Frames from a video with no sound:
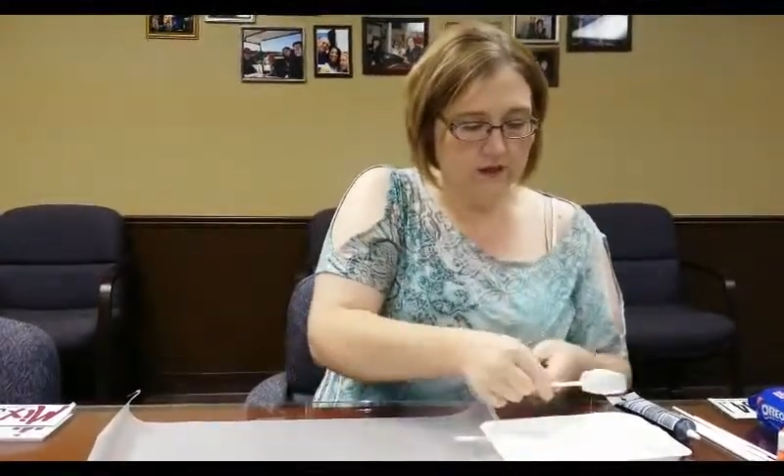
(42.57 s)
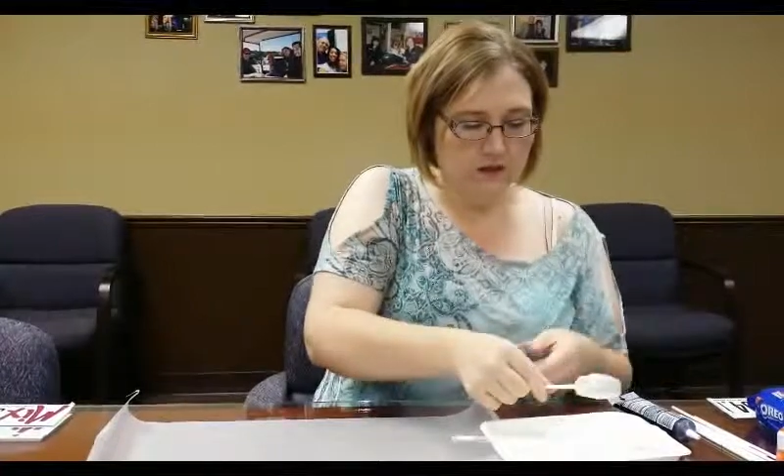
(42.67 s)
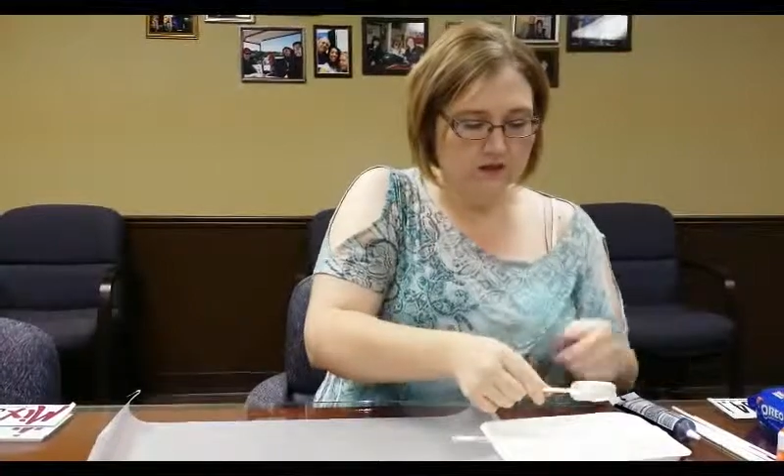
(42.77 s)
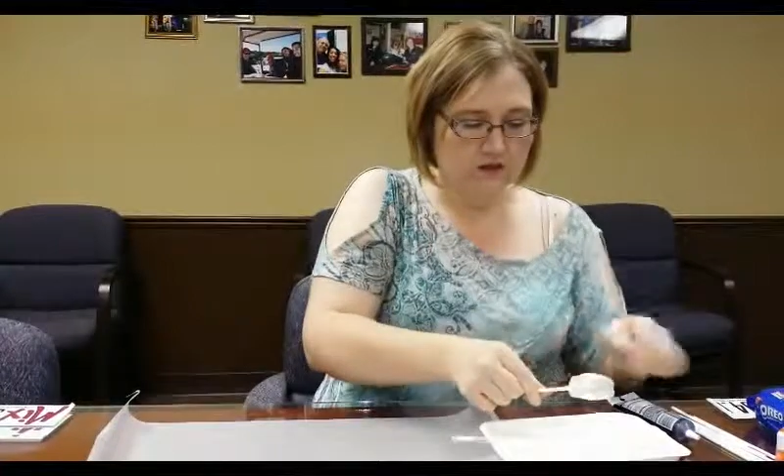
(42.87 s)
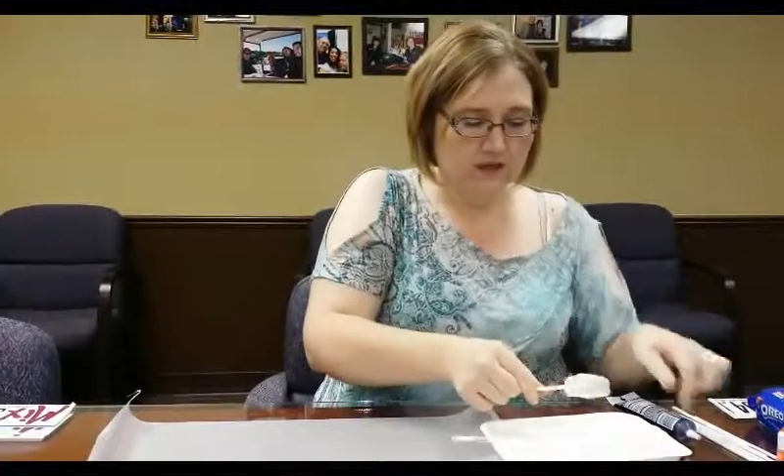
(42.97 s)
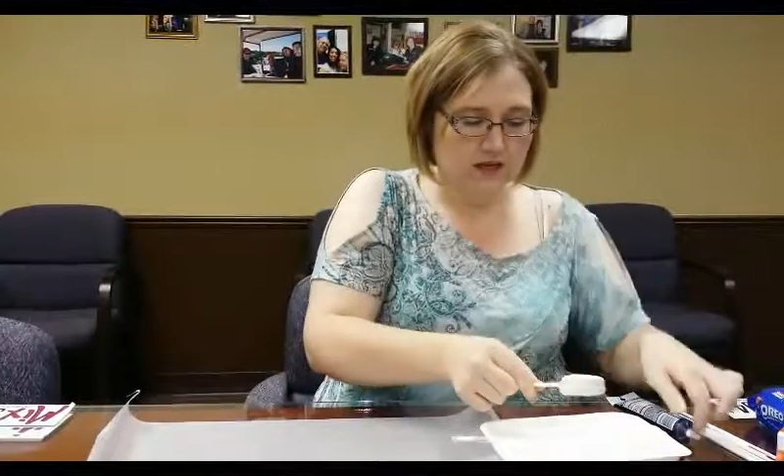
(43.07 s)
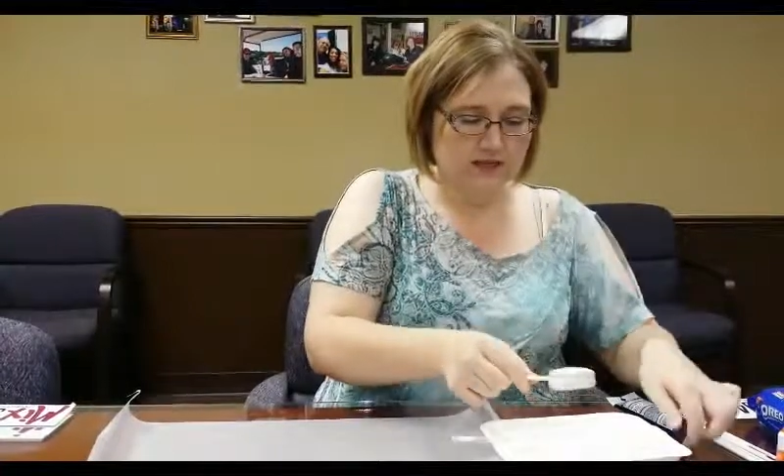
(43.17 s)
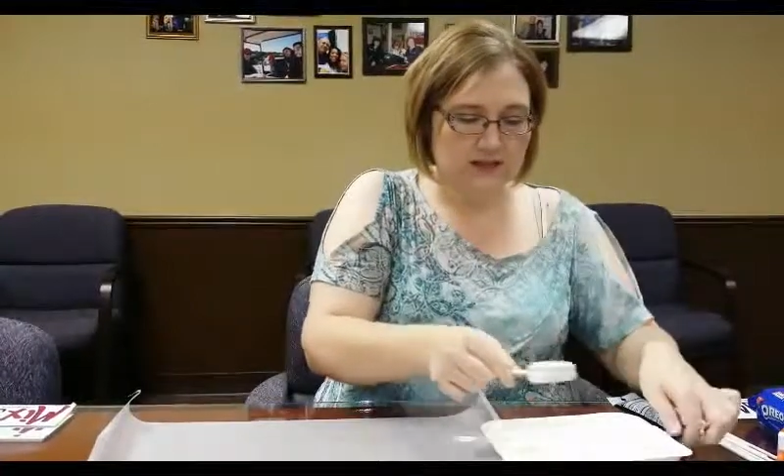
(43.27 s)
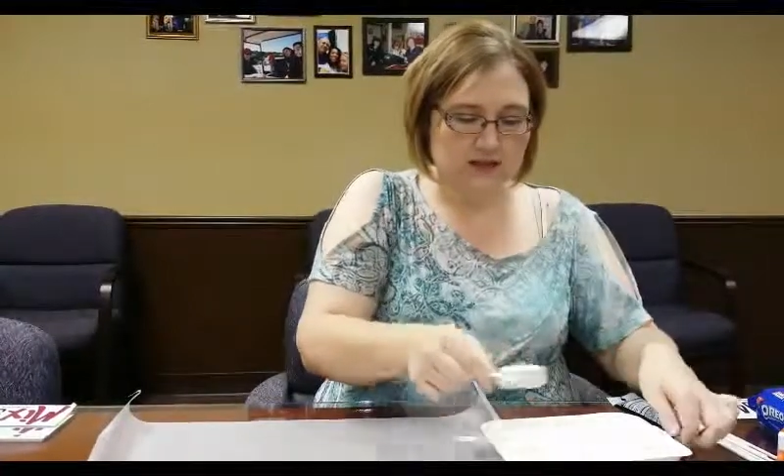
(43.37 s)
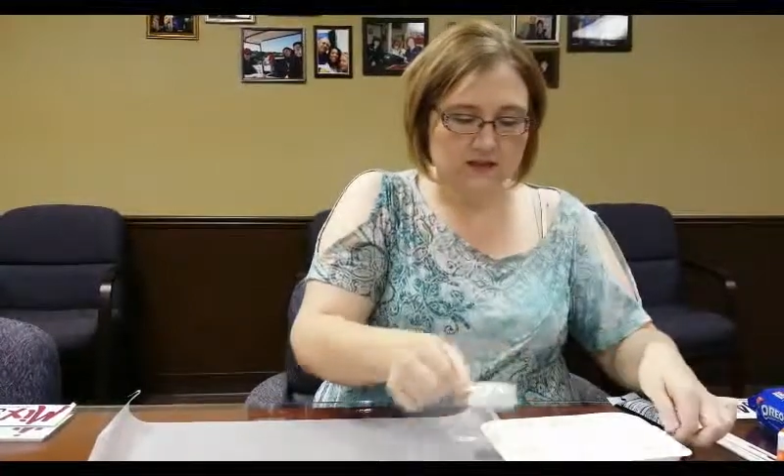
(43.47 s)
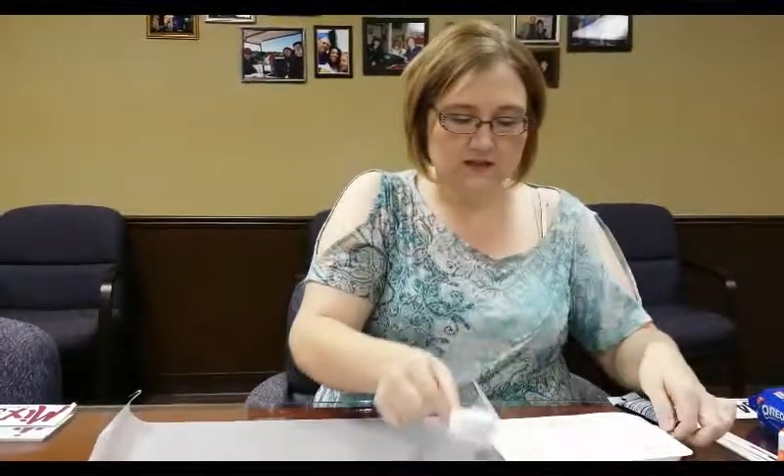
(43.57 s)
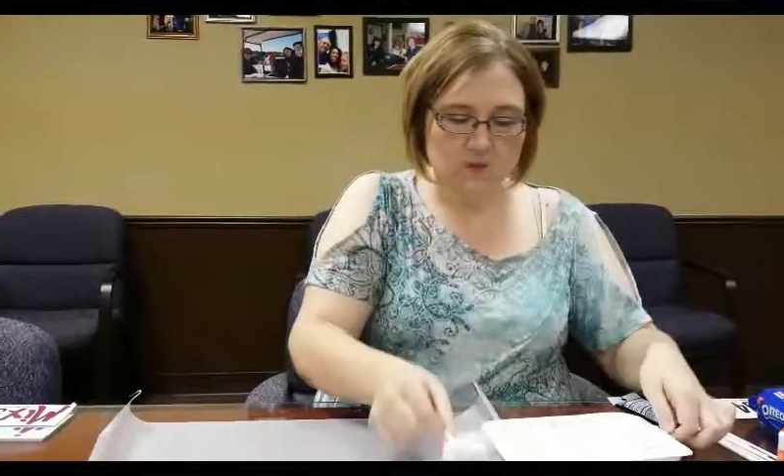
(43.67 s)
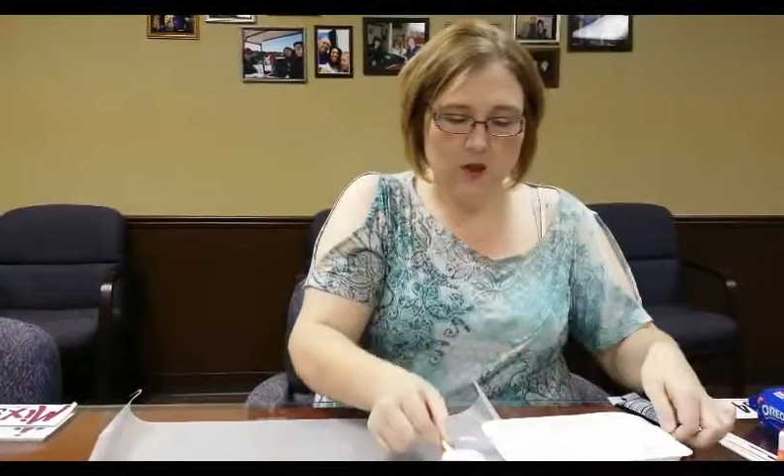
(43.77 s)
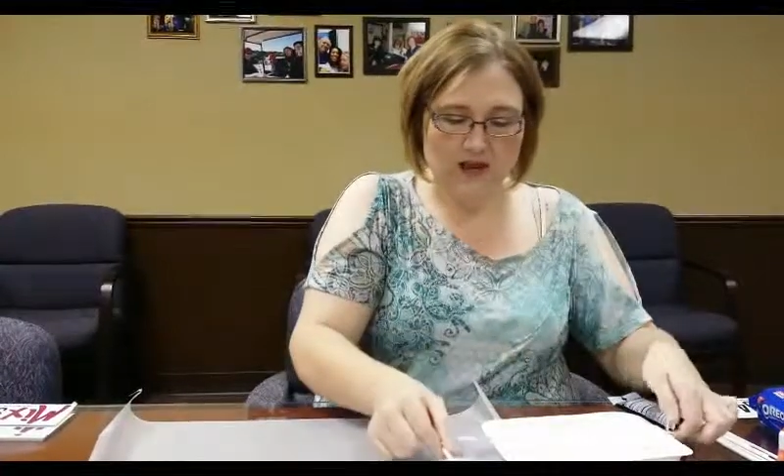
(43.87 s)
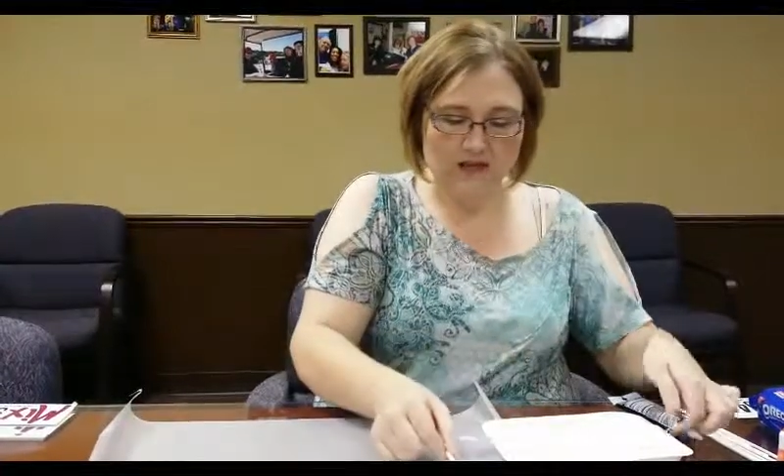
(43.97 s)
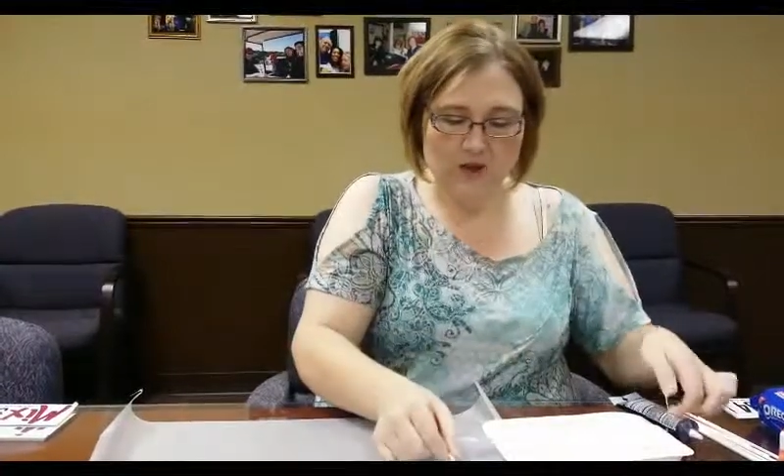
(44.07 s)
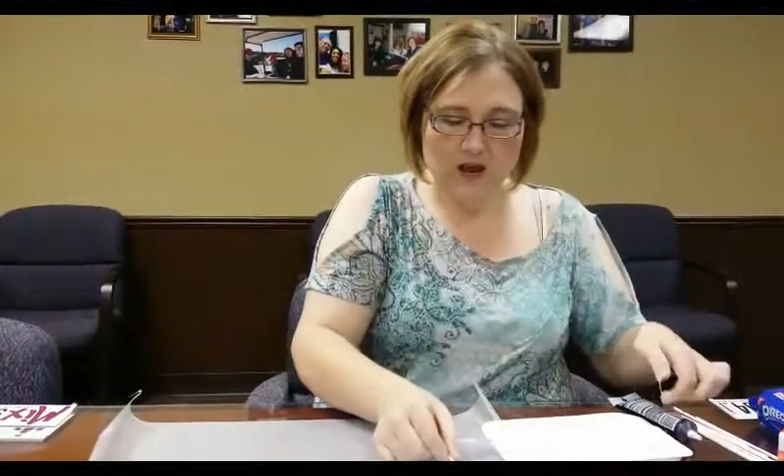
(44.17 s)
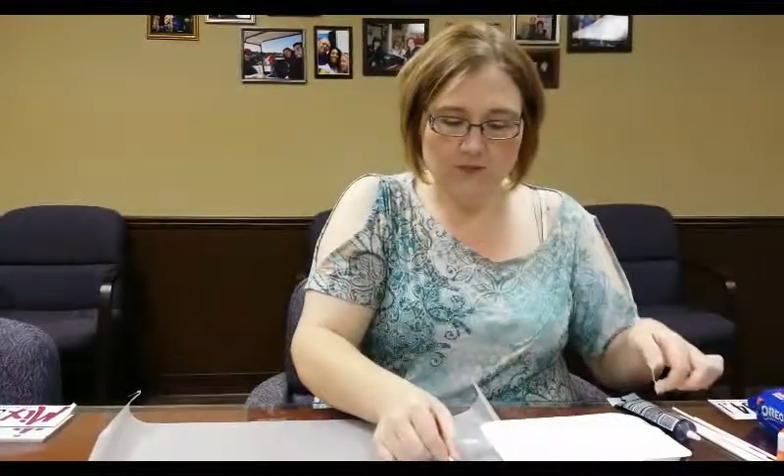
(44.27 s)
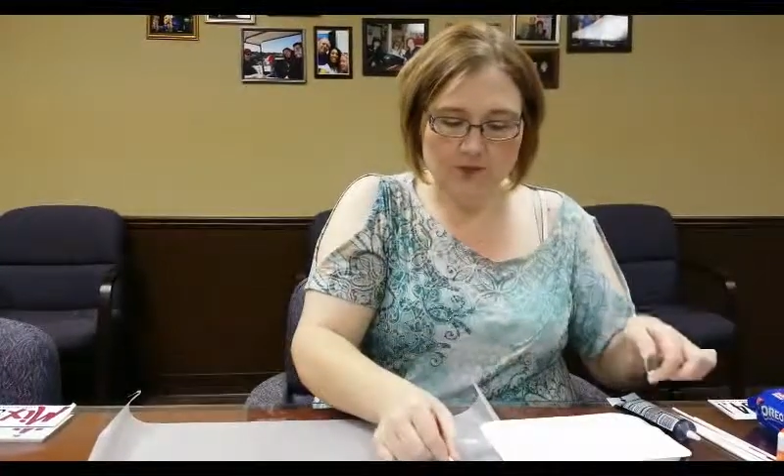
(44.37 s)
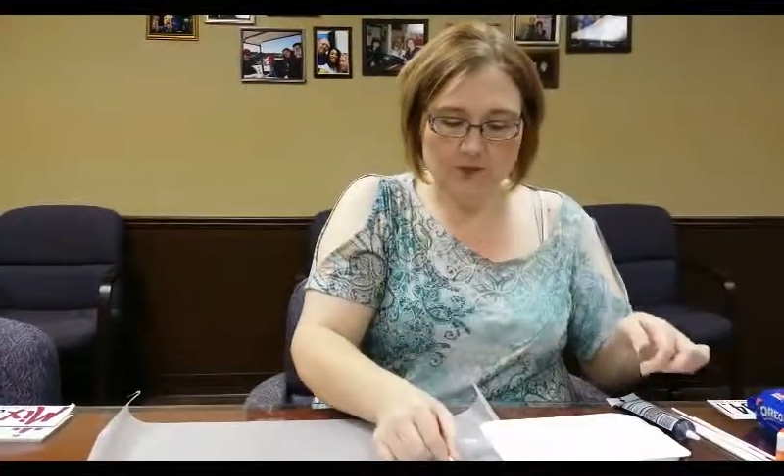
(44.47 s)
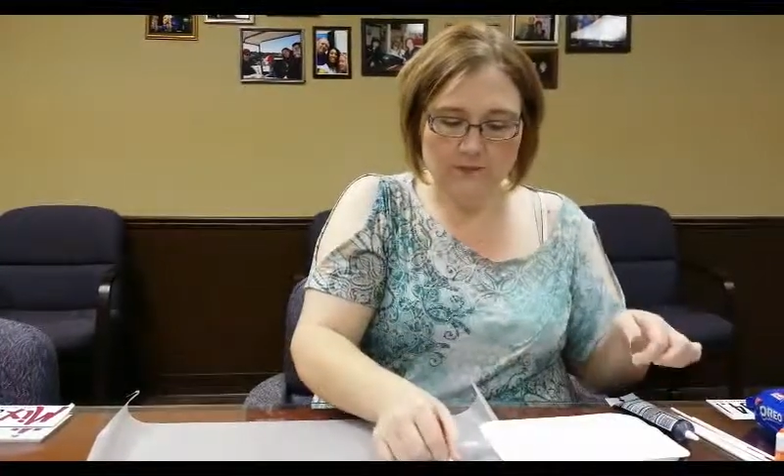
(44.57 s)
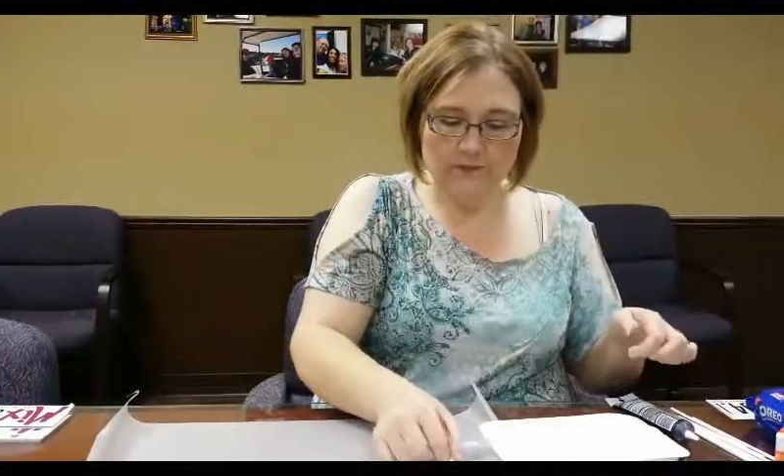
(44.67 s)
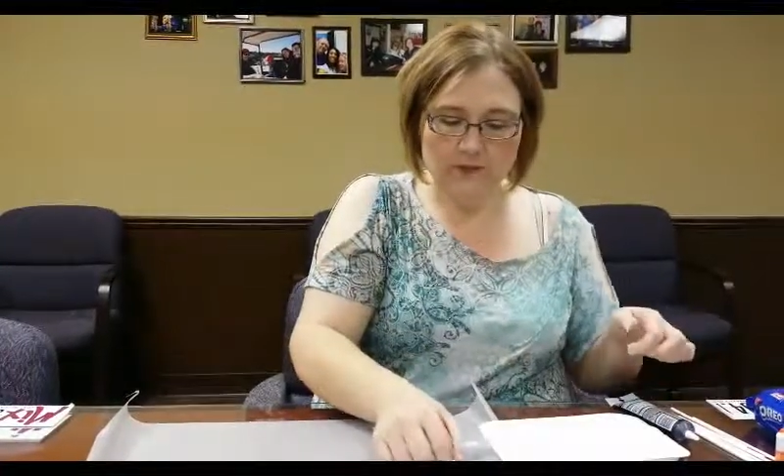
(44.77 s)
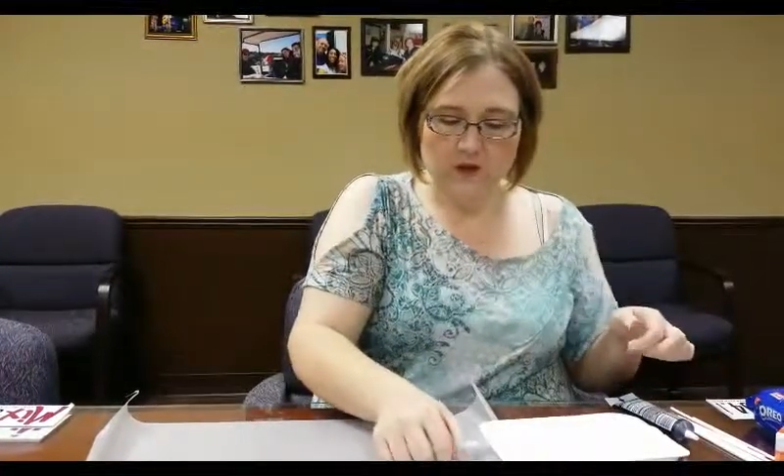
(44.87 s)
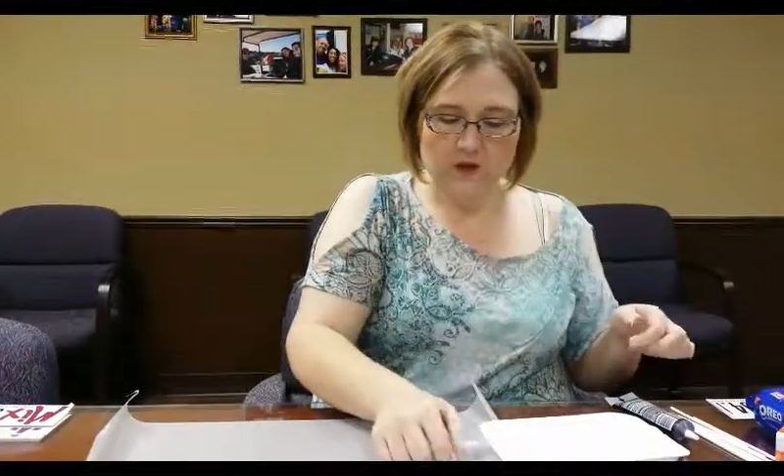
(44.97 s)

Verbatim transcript: you're just gonna set it on some wax paper,